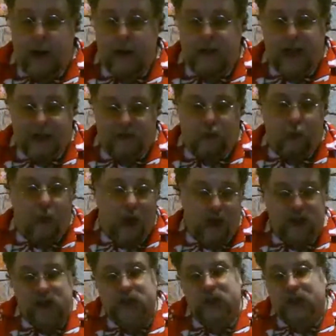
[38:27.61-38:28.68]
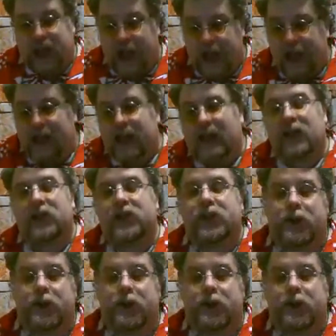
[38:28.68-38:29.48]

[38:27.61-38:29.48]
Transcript: And that's why scaling